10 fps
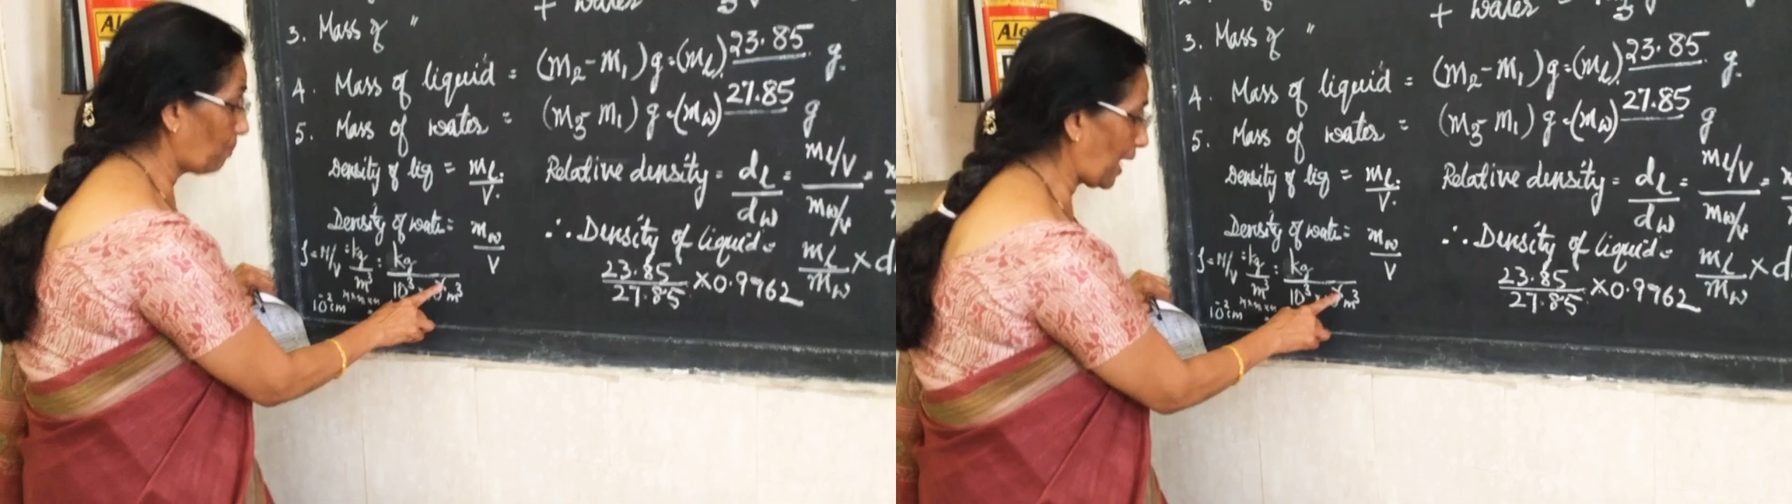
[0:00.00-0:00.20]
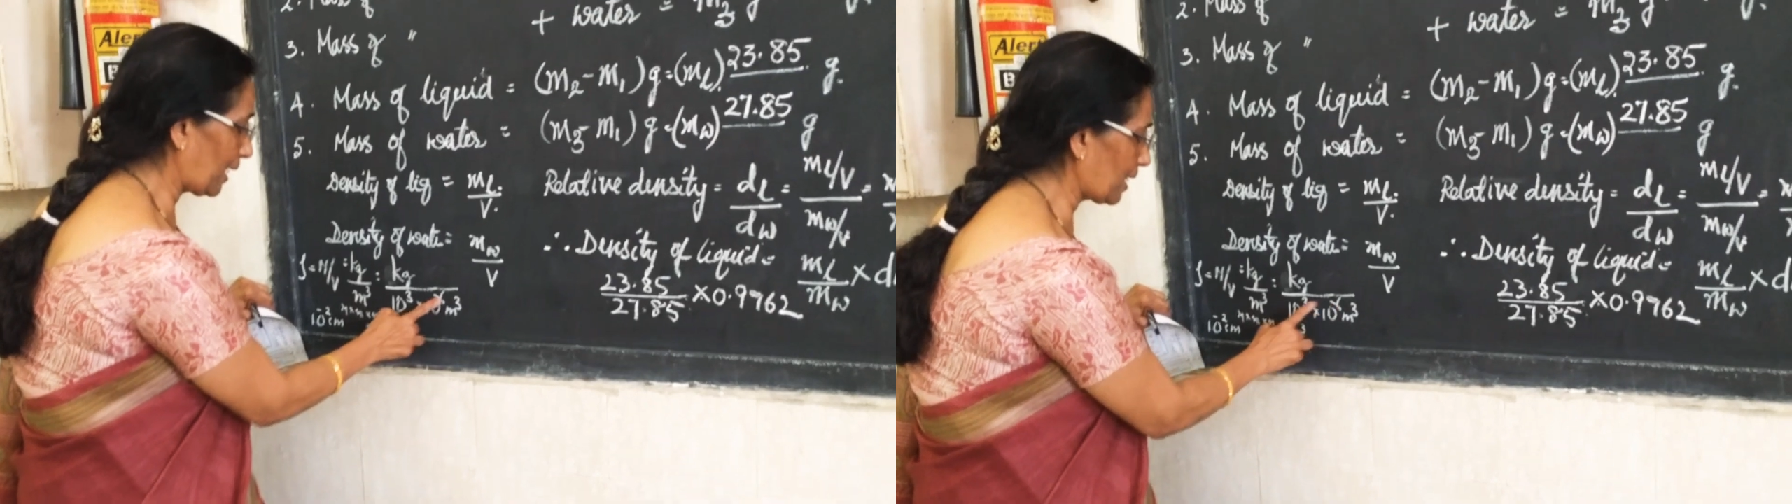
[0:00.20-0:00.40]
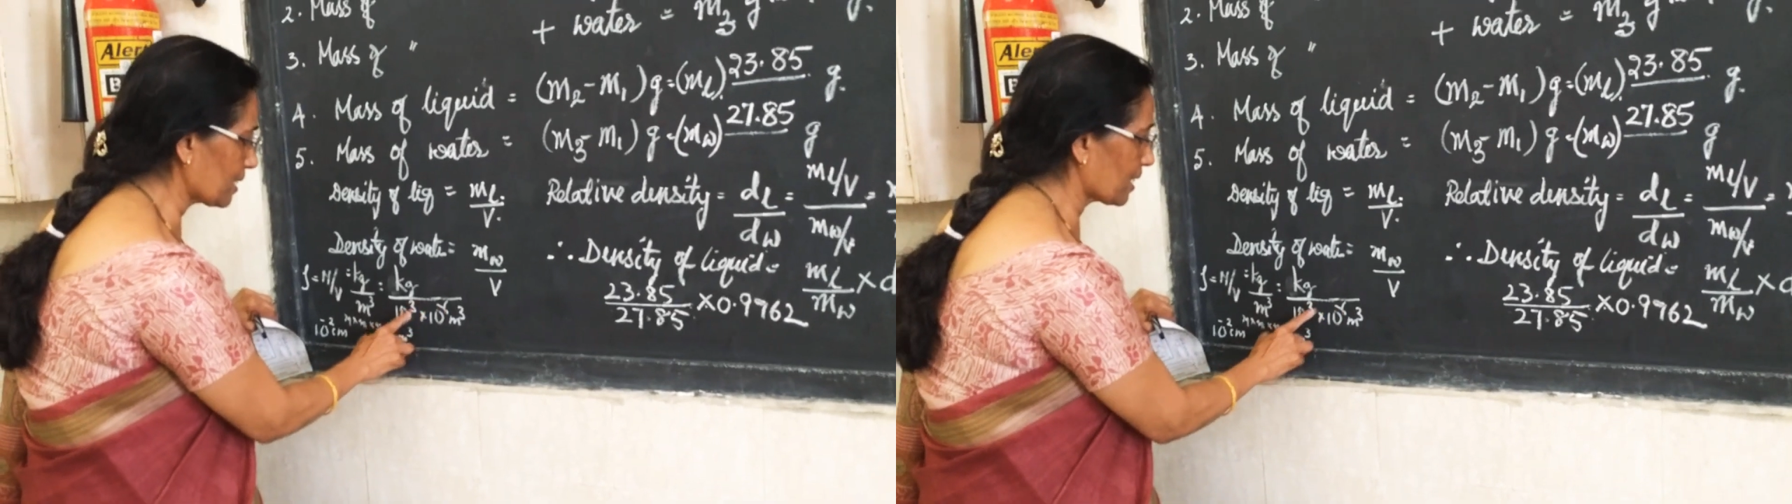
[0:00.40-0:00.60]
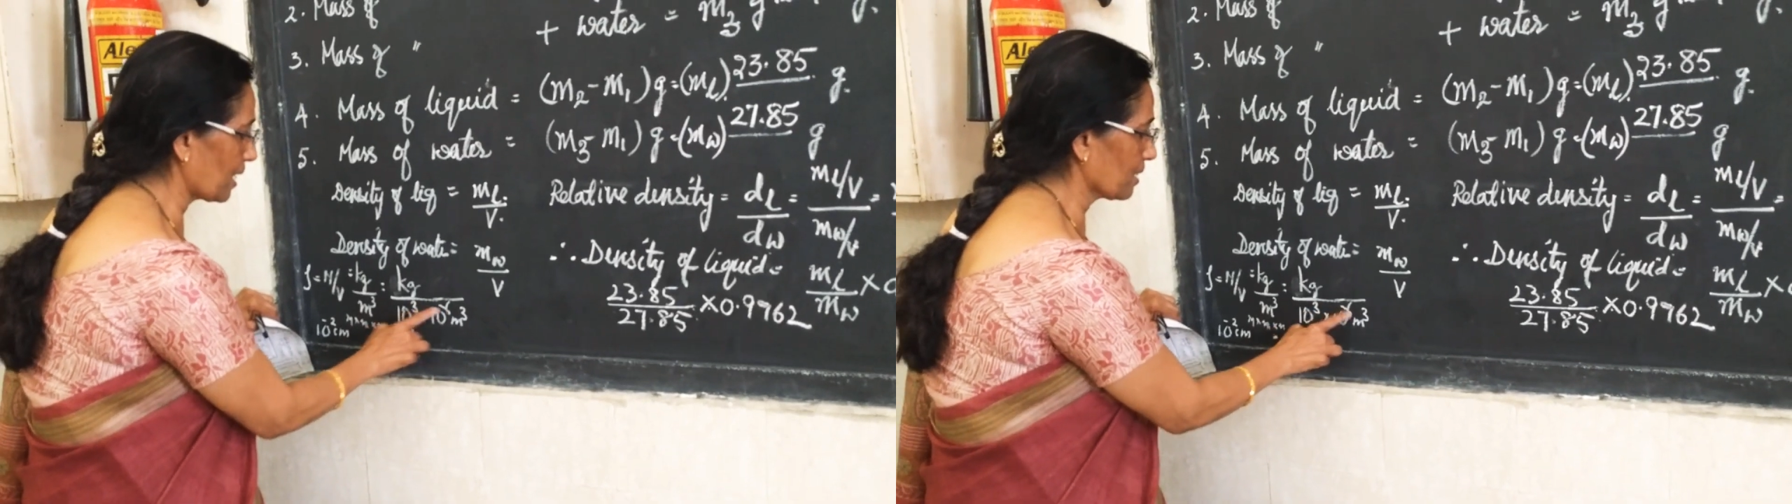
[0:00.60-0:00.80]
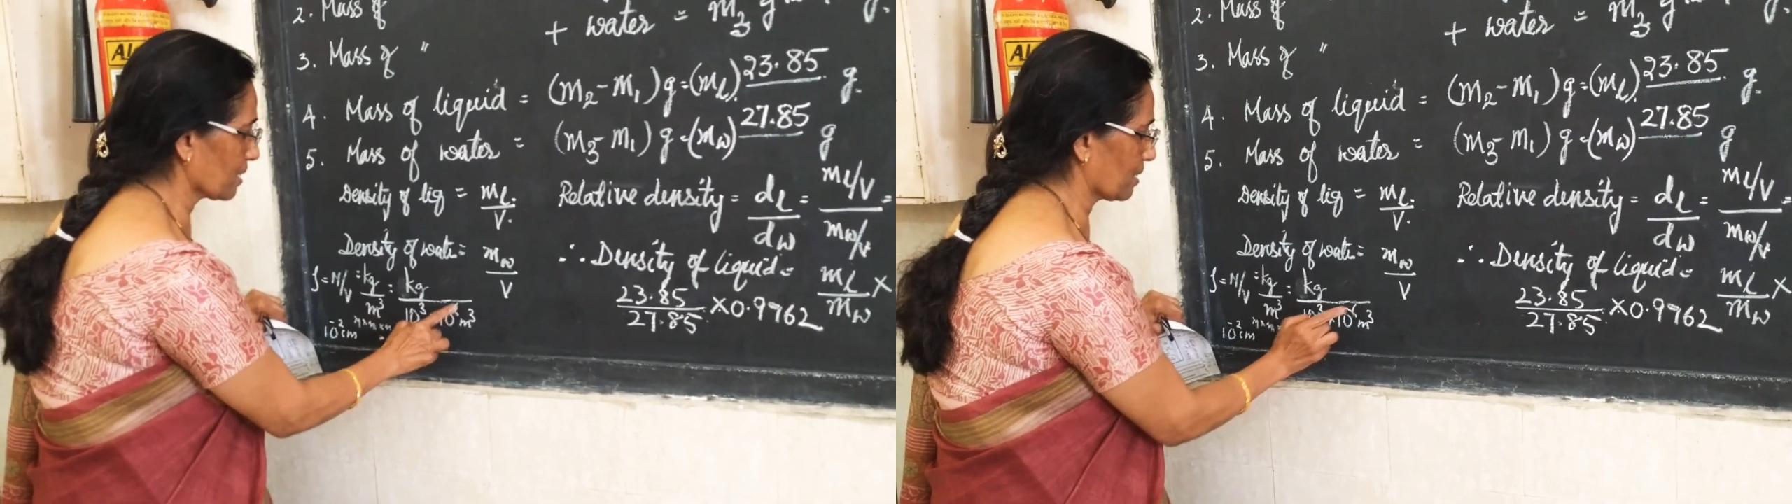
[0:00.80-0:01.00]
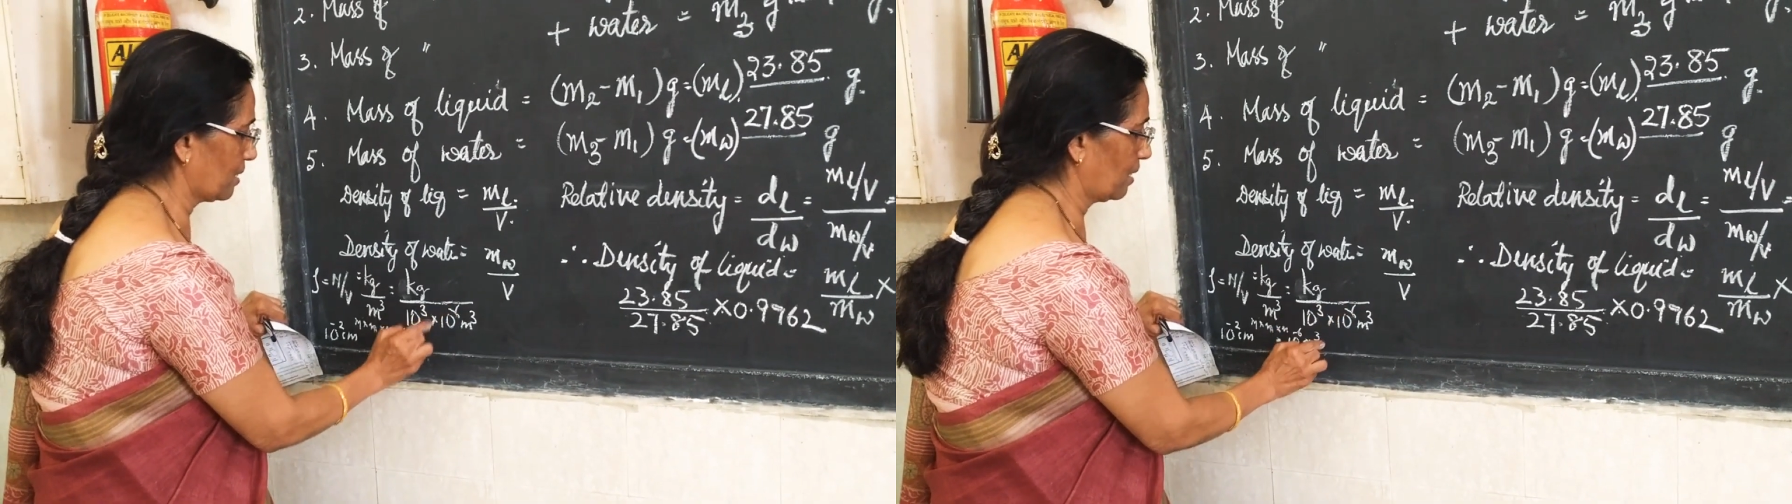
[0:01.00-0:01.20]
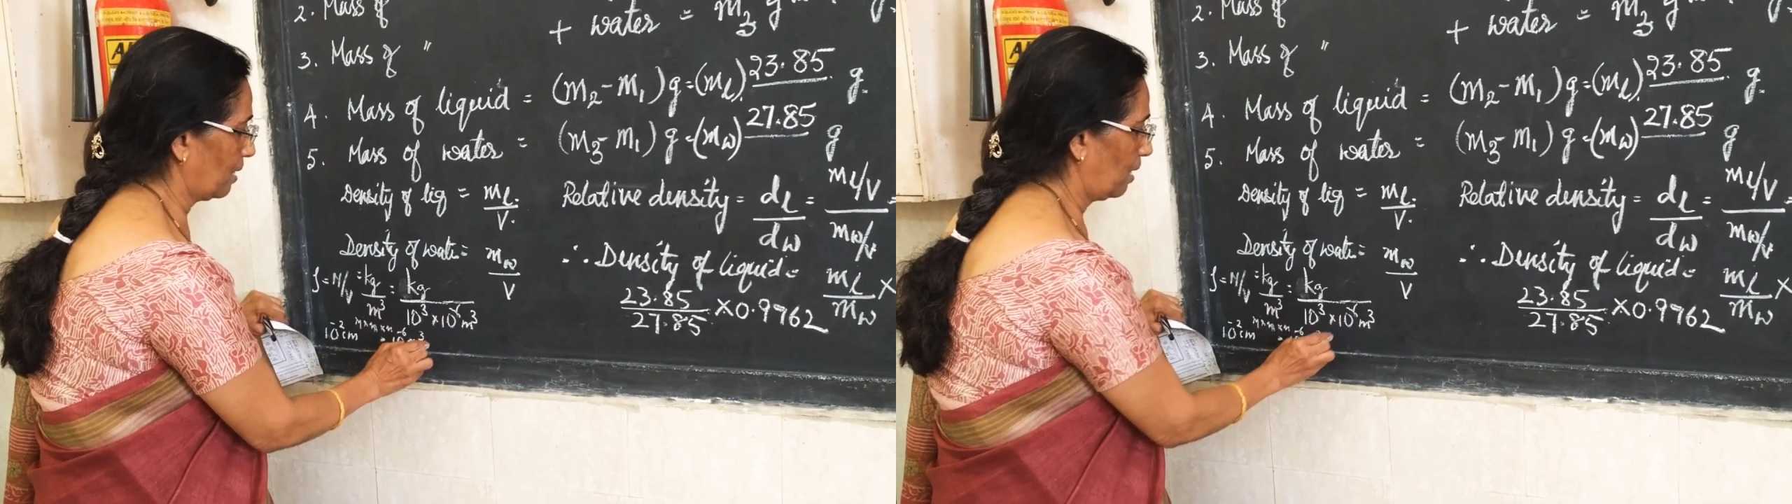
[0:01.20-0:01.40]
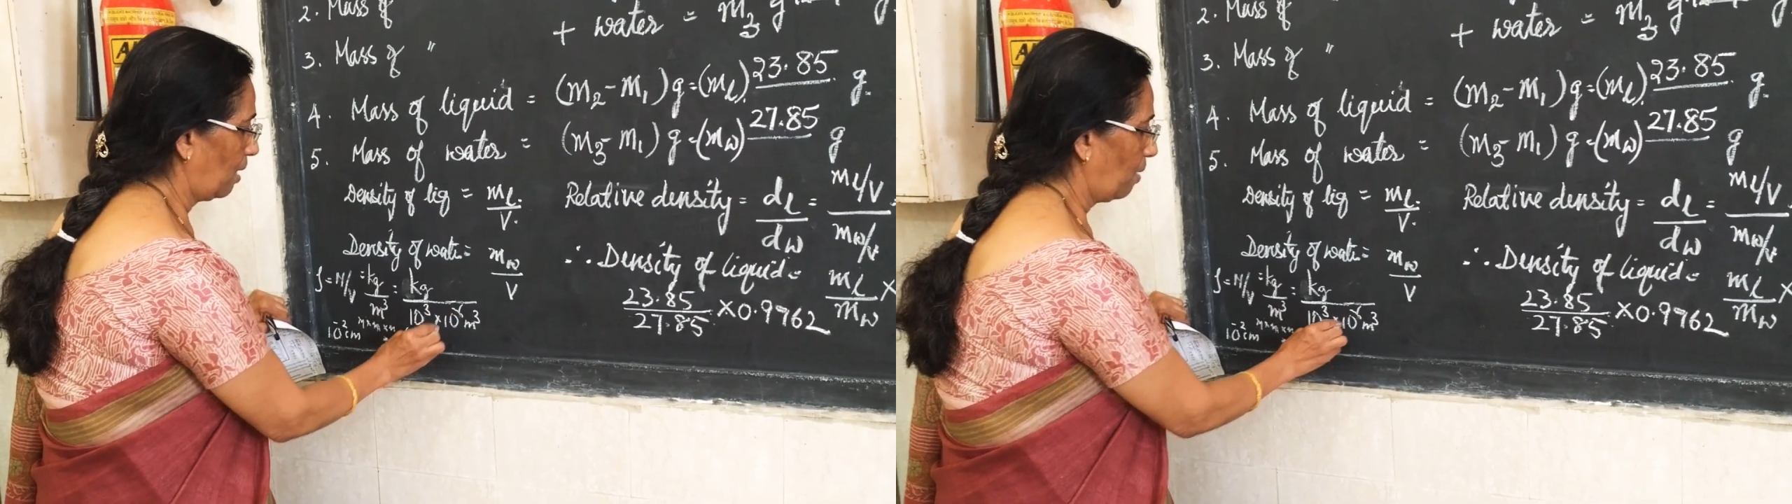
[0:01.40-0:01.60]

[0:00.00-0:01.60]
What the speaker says: minus 6